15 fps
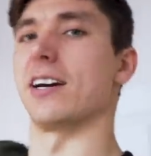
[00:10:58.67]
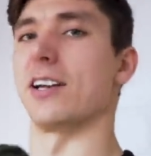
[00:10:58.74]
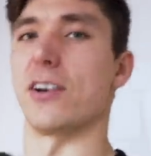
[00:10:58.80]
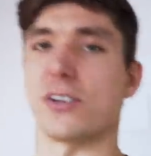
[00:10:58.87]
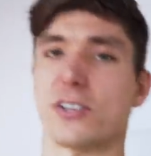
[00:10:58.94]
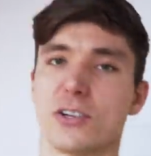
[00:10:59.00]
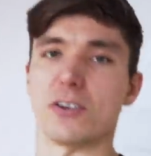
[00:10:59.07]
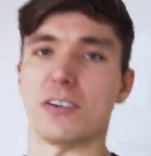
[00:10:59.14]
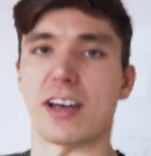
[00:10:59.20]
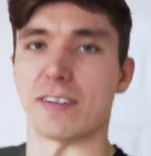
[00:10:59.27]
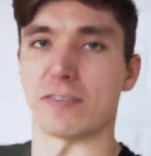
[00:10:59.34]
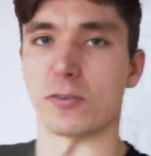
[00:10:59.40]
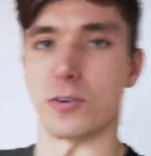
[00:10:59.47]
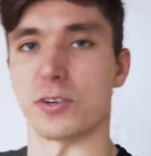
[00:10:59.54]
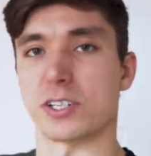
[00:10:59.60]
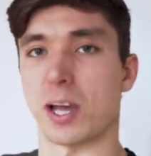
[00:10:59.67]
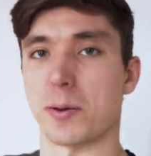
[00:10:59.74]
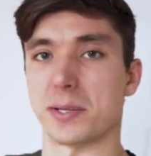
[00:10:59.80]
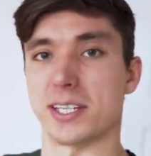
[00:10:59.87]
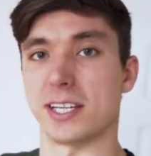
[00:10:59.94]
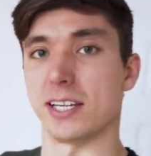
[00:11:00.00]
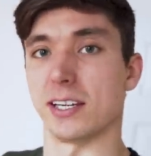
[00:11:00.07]
I know it's not everyone's
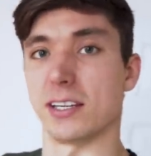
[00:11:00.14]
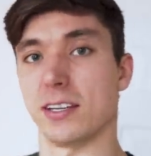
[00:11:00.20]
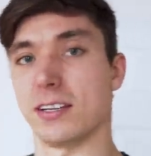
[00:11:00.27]
cup of tea.